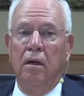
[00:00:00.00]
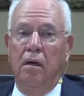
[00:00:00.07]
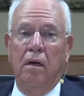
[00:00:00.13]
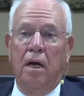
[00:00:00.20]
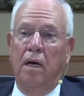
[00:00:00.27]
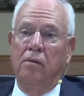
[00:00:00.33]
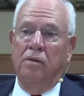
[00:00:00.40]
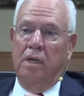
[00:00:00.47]

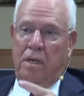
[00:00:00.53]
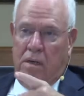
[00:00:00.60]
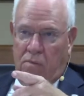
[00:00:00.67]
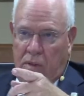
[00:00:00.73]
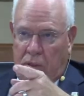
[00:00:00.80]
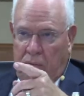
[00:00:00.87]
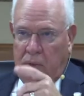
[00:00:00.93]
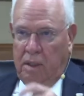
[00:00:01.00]
I was out there
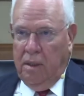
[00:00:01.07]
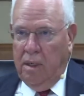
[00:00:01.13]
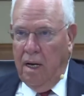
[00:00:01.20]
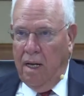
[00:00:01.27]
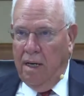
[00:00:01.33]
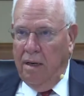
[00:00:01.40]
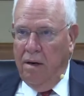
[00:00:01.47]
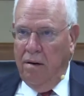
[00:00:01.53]
with Brother
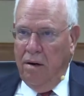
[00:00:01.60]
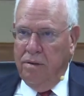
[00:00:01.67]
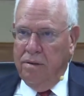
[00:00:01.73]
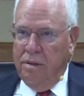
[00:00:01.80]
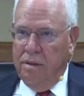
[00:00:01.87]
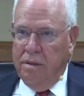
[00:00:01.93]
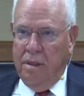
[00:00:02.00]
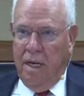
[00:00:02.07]
Colin Hurst
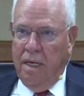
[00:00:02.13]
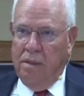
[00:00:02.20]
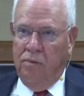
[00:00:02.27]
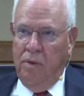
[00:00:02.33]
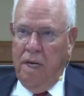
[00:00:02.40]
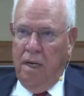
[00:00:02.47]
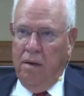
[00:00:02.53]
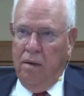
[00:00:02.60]
just last
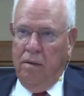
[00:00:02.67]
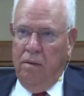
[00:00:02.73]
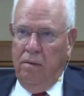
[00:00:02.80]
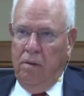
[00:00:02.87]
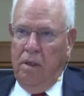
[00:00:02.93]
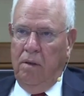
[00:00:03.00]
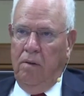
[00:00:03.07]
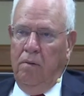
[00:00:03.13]
week or two
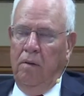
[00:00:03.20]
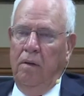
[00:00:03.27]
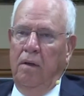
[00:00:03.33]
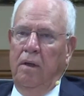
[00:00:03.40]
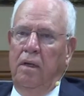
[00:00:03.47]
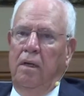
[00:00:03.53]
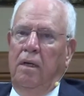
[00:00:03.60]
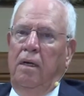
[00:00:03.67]
ago,
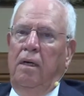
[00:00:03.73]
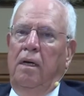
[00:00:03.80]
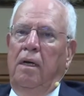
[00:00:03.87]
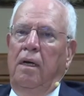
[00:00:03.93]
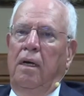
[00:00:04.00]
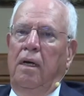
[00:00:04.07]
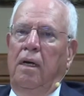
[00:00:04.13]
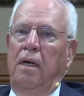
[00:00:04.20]

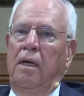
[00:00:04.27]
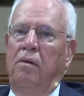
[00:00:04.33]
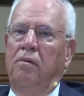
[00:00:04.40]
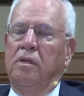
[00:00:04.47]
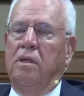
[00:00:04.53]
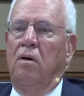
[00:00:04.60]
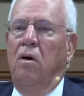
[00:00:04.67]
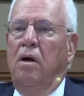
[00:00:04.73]
and he was
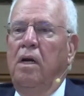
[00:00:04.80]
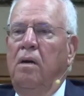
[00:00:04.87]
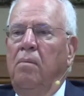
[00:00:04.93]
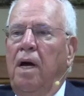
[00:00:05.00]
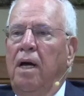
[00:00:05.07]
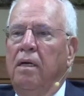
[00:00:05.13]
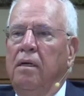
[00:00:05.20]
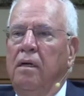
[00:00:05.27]
talking
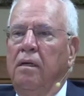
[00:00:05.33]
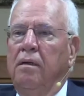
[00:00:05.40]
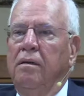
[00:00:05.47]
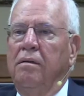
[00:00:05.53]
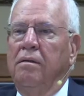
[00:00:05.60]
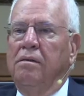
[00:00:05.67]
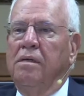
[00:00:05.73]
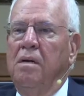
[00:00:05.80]
about
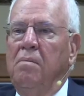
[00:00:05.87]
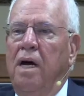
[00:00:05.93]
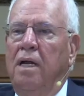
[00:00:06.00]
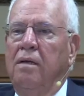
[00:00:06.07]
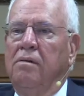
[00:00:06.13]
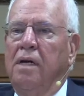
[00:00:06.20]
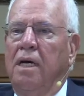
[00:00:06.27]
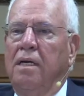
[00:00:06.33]
somebody
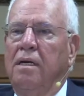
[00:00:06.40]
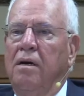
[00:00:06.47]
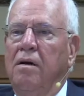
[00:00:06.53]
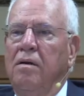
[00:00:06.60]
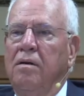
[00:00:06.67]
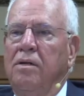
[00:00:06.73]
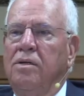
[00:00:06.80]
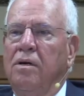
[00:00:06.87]
that's out there
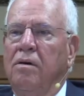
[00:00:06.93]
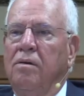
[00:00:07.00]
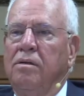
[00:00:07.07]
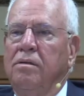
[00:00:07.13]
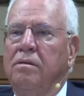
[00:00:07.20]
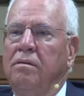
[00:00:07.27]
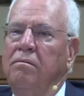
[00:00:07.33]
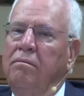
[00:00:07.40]
in the church,
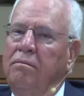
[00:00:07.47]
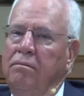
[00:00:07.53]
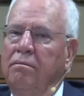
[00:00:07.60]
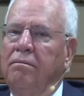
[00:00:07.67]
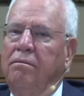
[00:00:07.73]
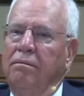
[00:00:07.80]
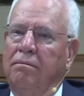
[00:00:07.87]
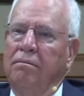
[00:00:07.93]

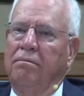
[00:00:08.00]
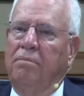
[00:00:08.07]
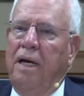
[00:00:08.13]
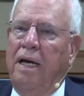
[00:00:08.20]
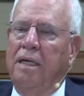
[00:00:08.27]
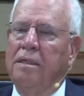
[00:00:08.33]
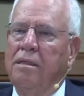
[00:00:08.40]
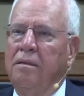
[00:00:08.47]

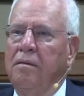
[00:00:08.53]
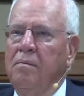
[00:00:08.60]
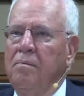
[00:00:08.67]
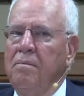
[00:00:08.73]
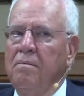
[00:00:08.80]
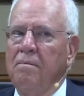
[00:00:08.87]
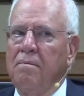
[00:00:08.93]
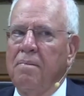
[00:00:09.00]
past,
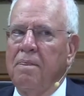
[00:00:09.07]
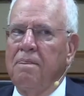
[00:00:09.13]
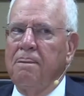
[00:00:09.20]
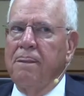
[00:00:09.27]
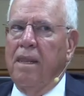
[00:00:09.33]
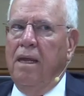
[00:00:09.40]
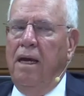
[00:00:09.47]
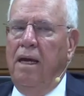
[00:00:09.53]

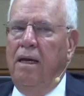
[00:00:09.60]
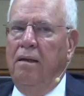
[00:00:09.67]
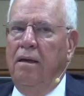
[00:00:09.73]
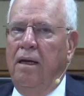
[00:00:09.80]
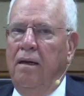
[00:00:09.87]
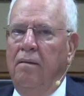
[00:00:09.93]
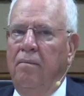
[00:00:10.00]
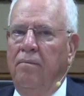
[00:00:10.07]
and
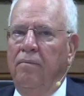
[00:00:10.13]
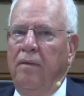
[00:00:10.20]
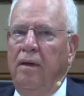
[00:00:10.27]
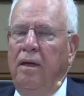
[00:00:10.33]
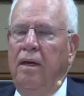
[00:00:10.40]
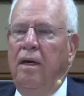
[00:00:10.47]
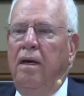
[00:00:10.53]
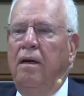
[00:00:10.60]
that
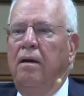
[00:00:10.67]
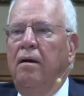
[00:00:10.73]
he had